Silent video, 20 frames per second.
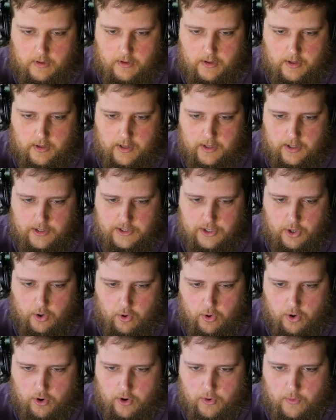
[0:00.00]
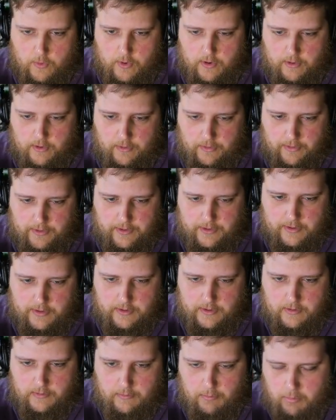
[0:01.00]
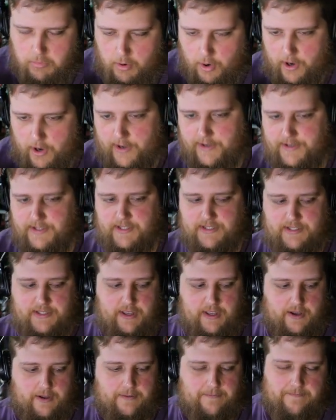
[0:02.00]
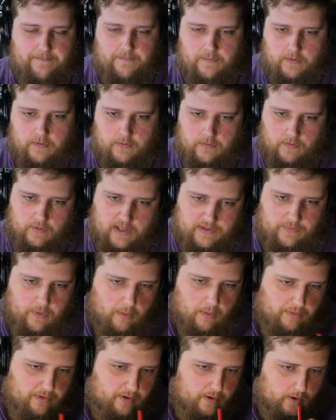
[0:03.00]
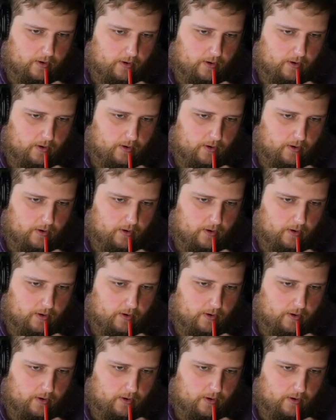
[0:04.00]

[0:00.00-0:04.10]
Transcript: So Horror World bronze is done. That's what we'll do.